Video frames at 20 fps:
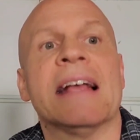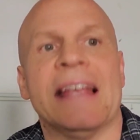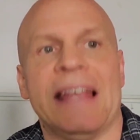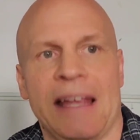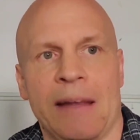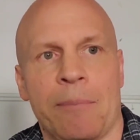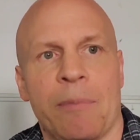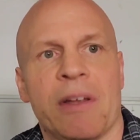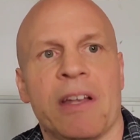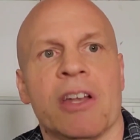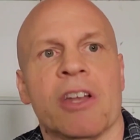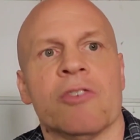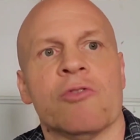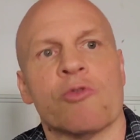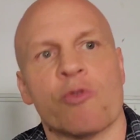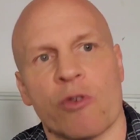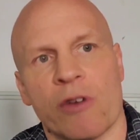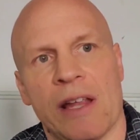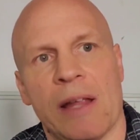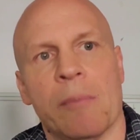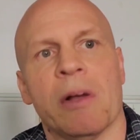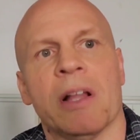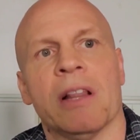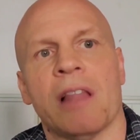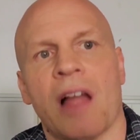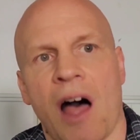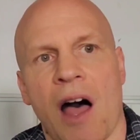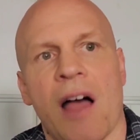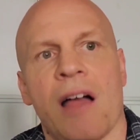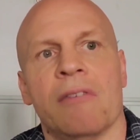Keeping the dream
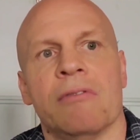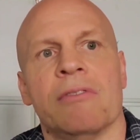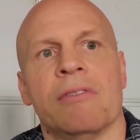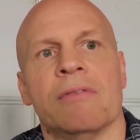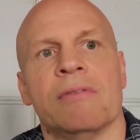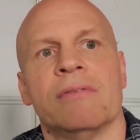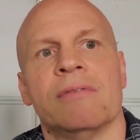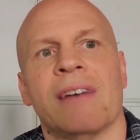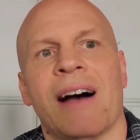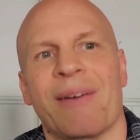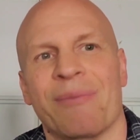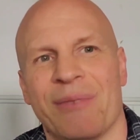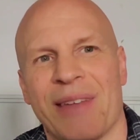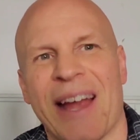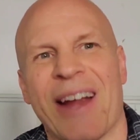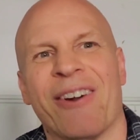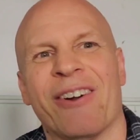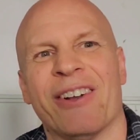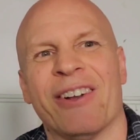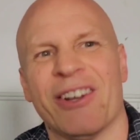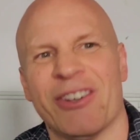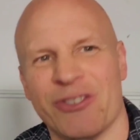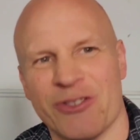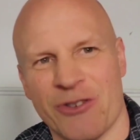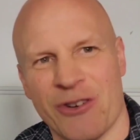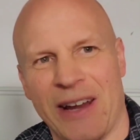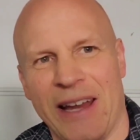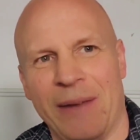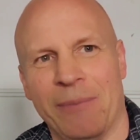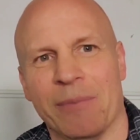alive. I'm daring a
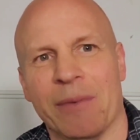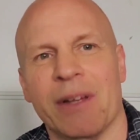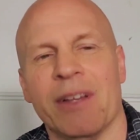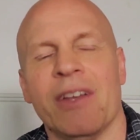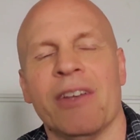dream.